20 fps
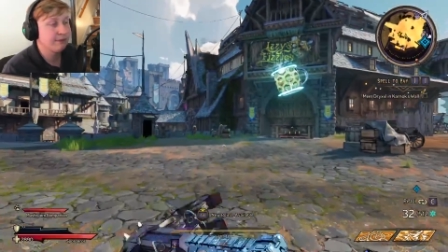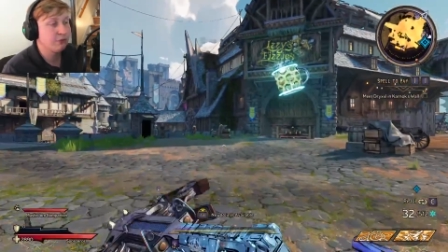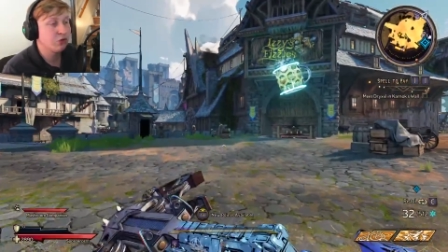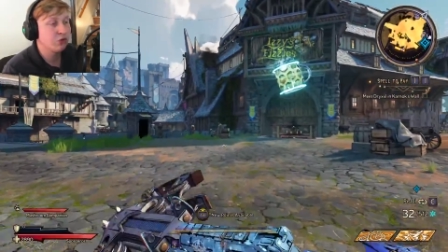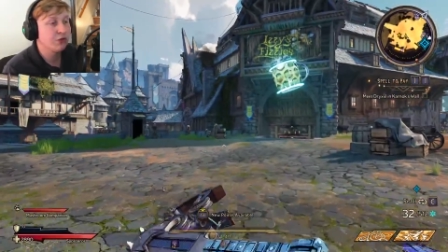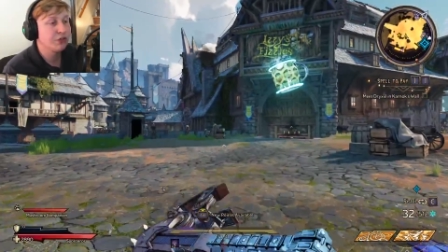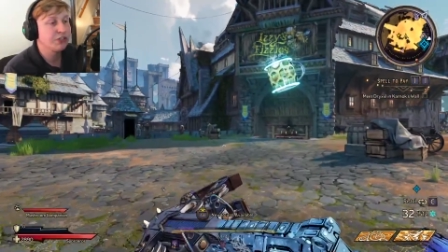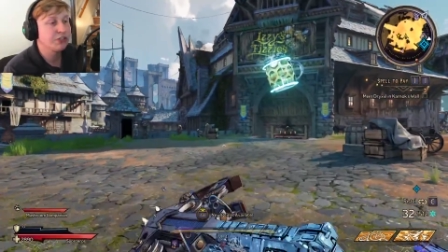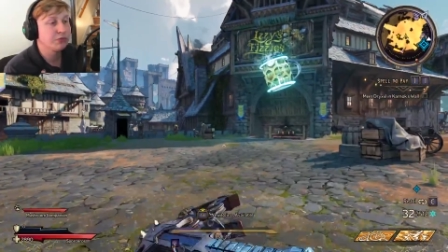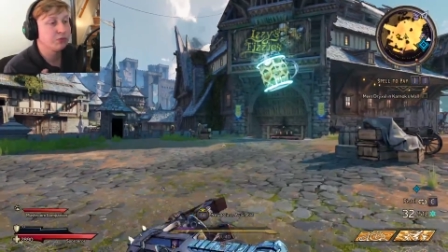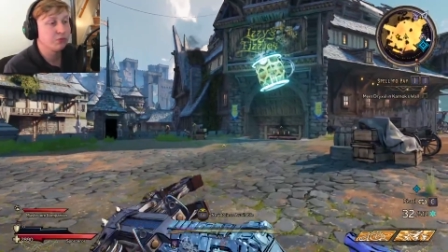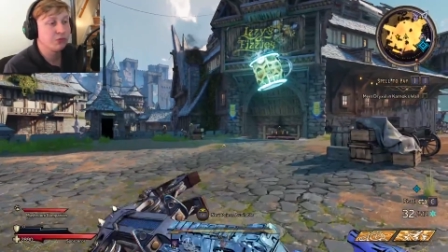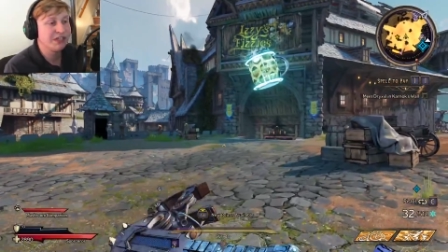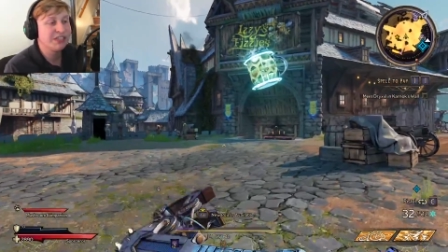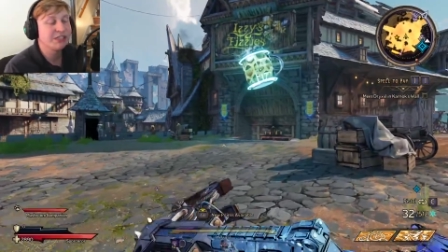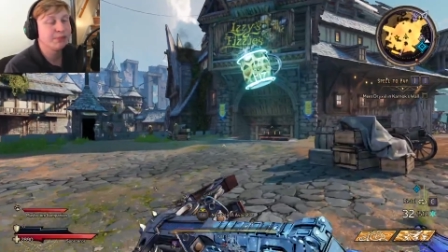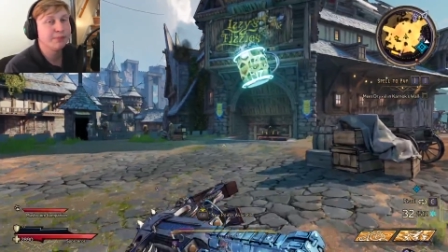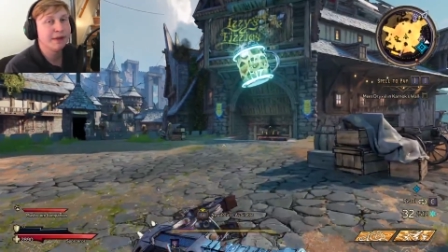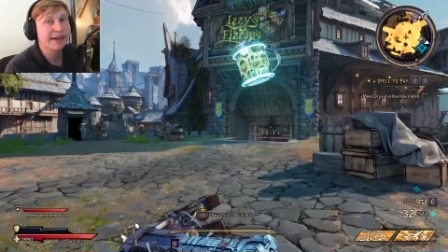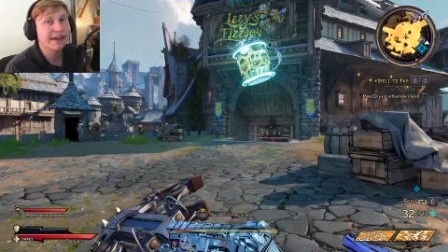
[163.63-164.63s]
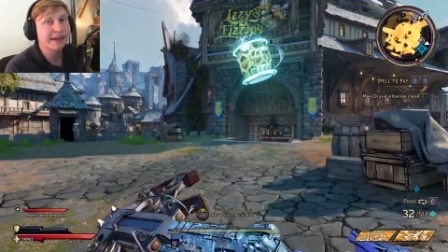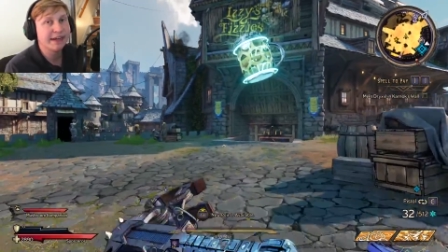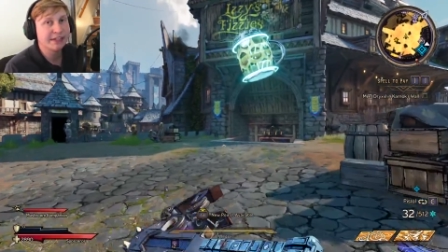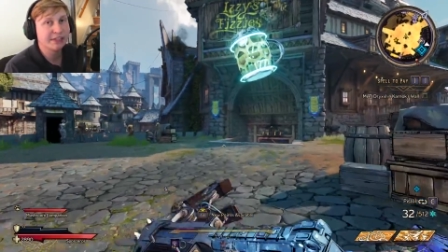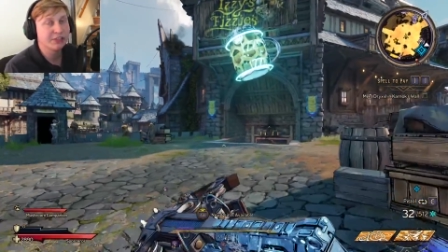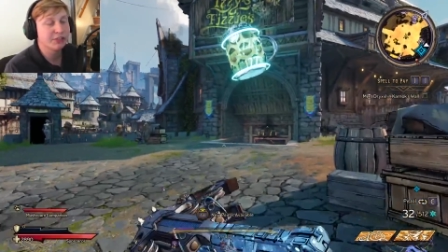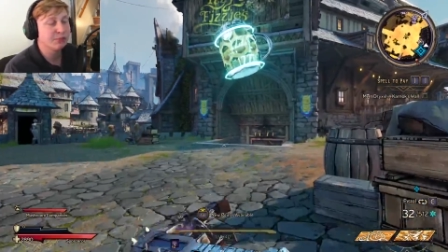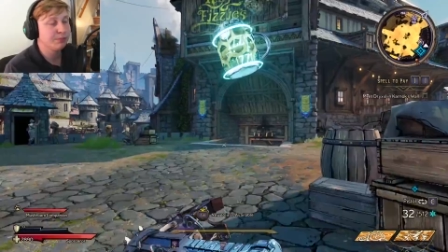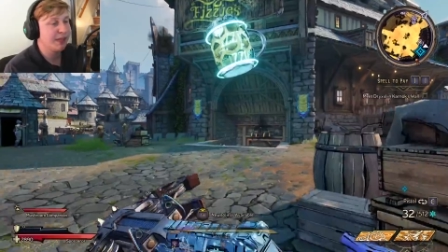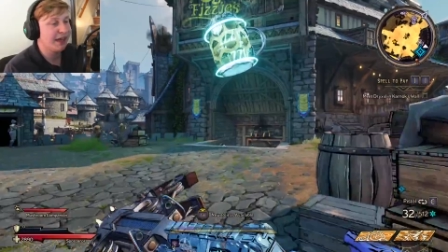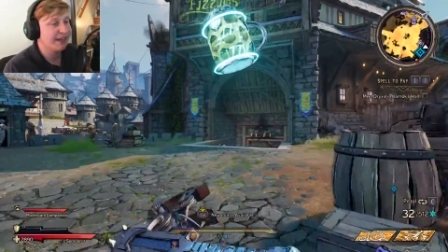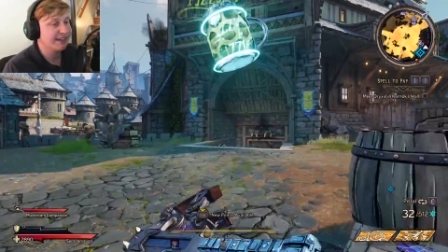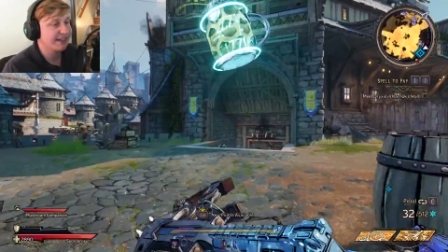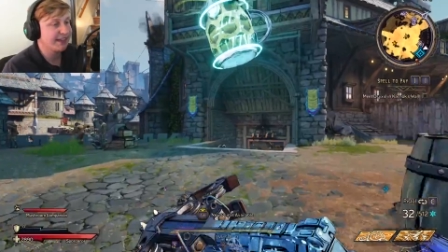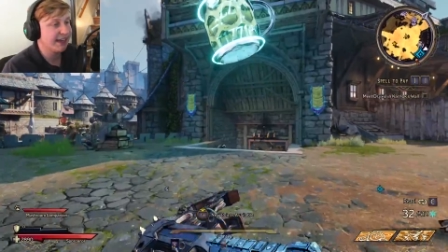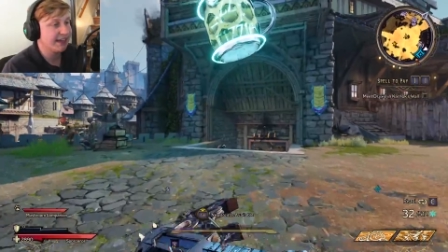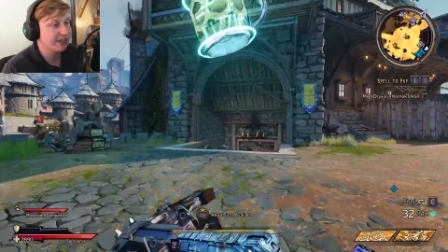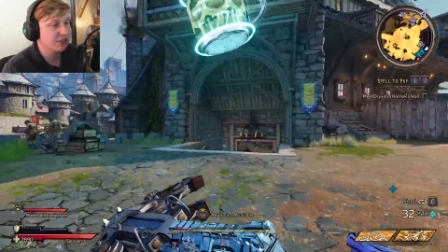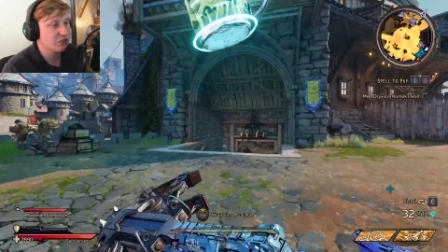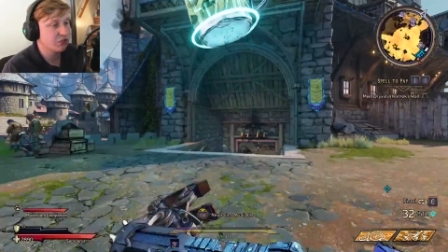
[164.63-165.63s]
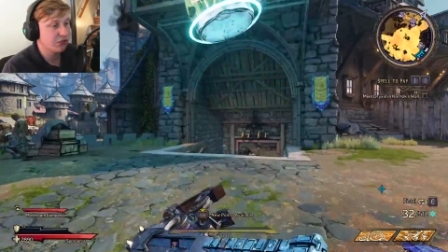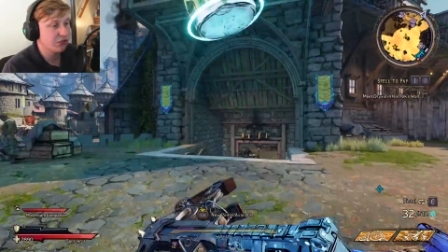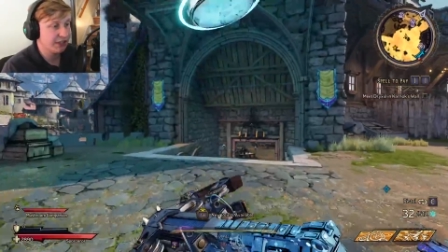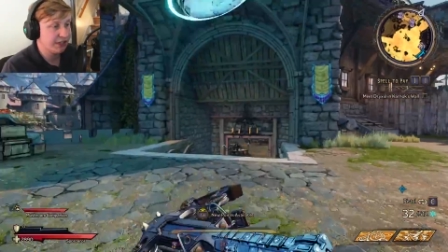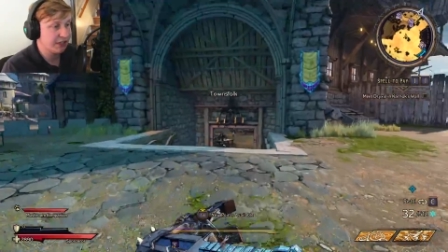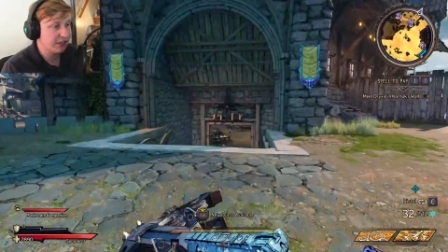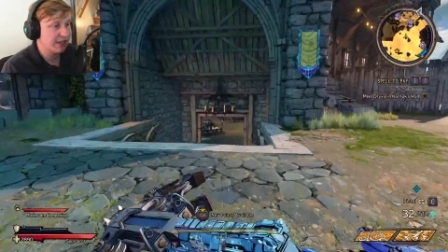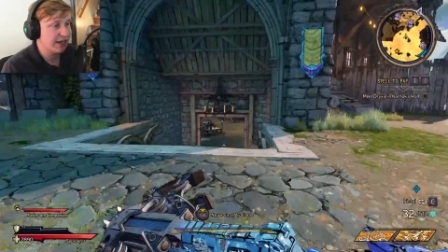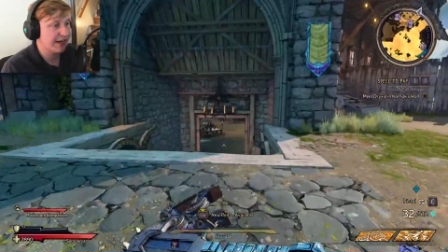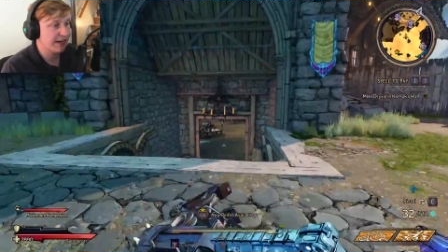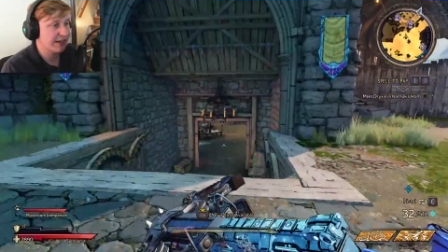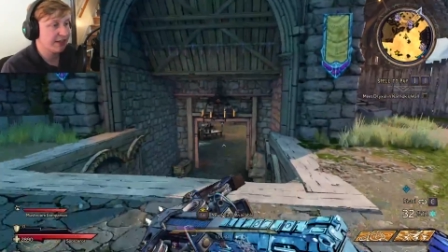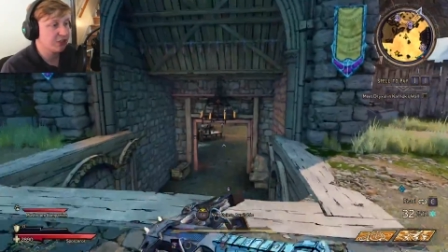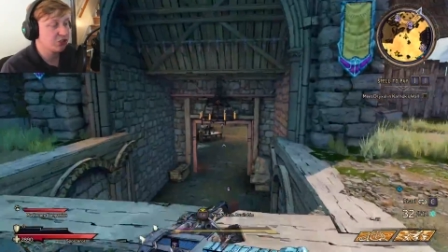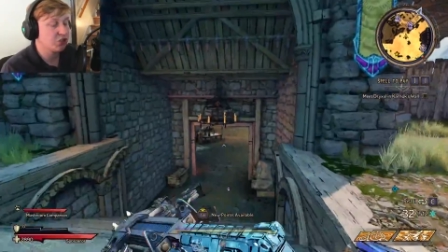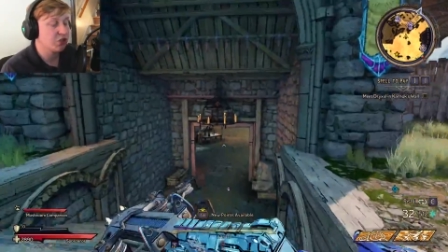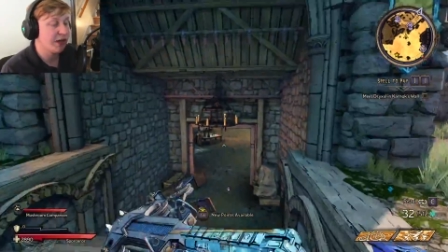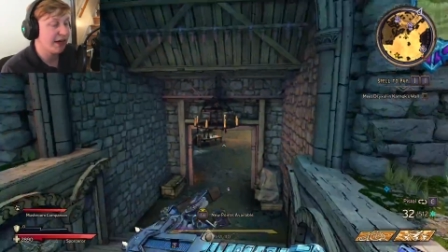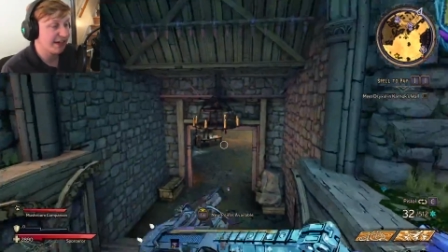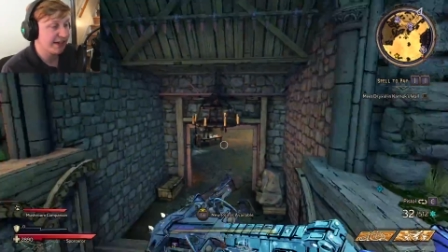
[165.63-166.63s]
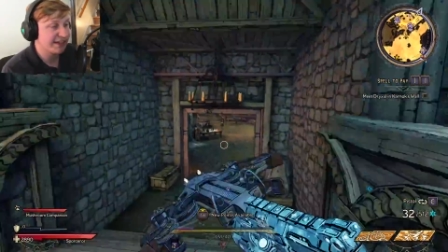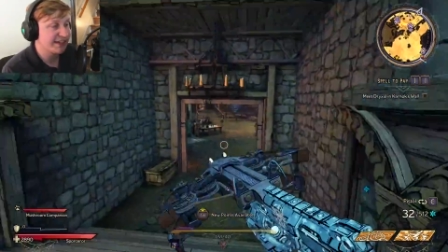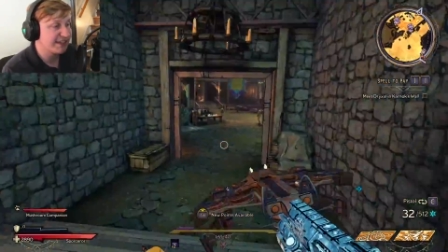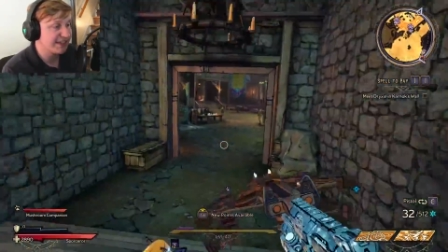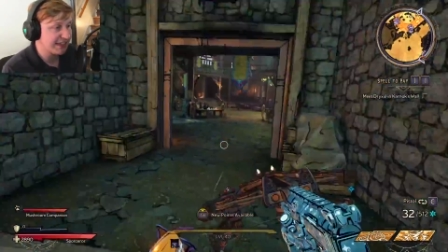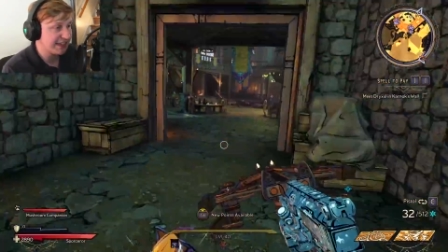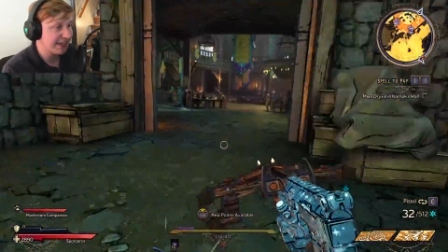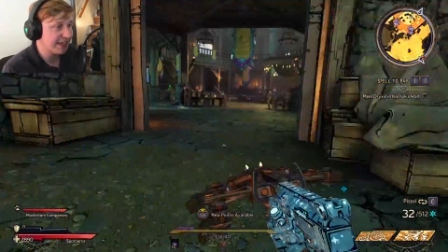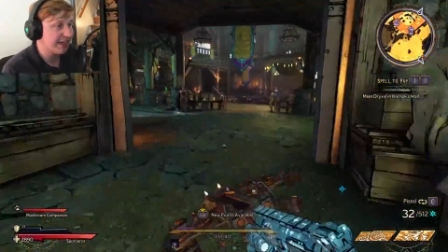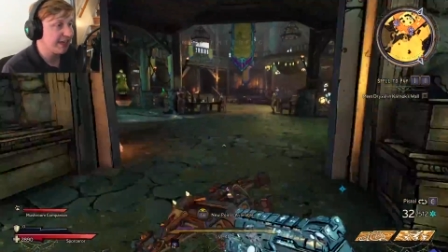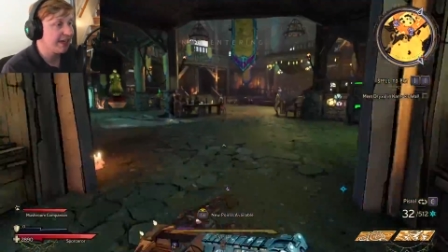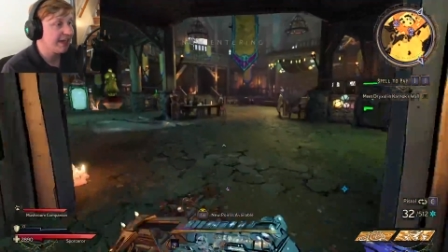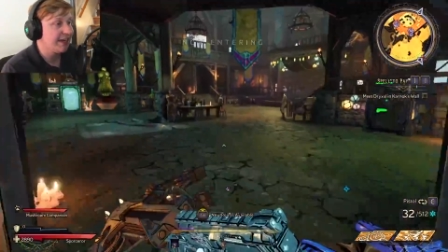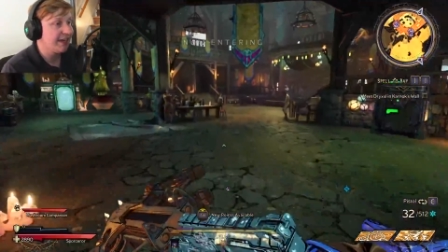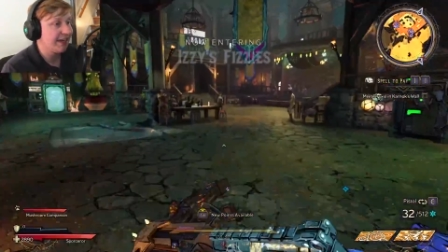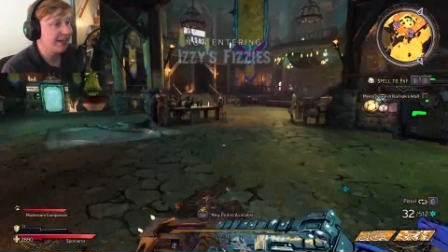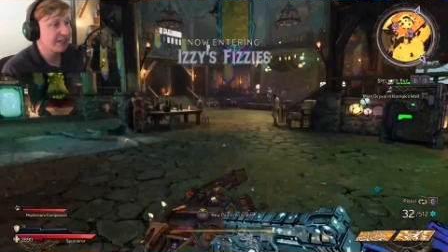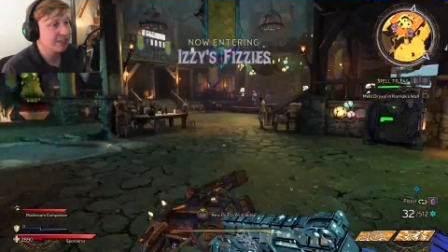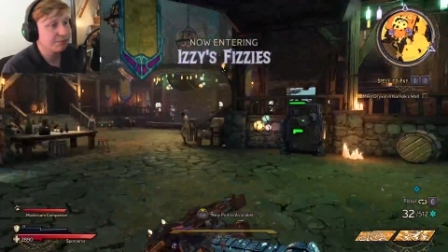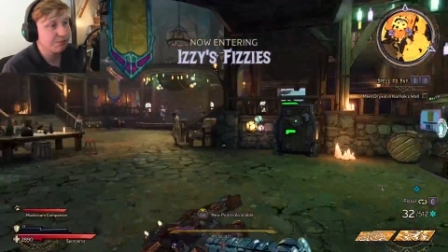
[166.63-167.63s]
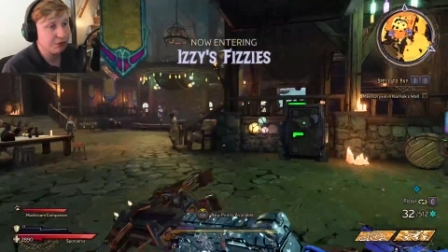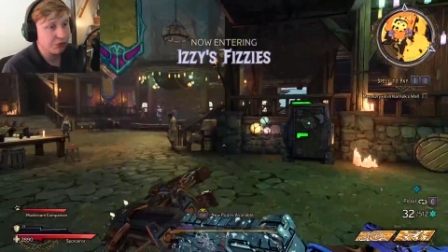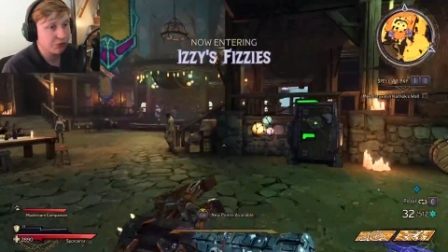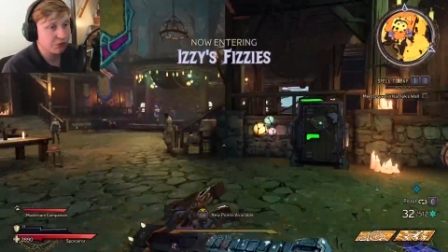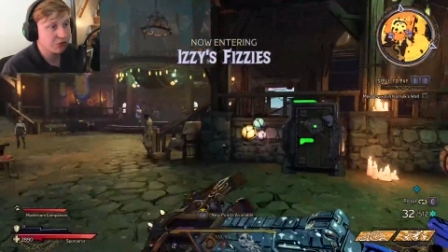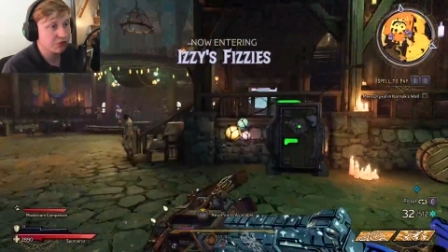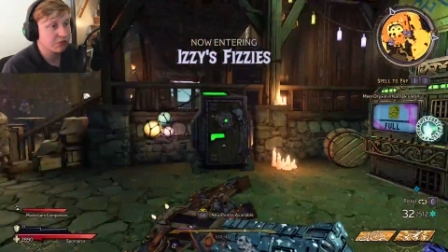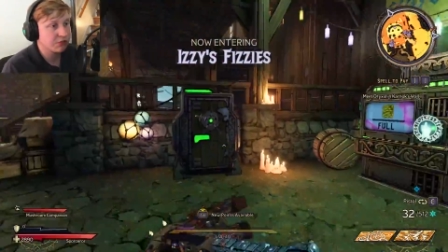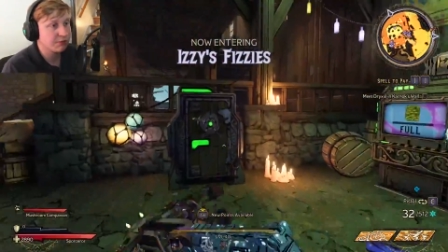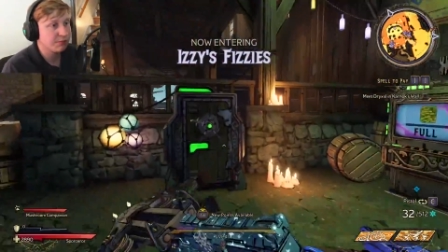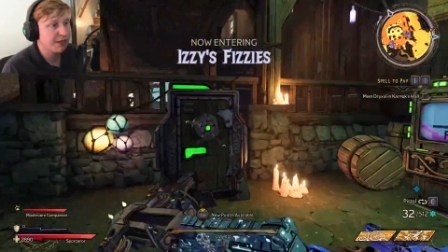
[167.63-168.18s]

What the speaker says: I'm going to respec into Blast Gas so you can kind of try to see an explosion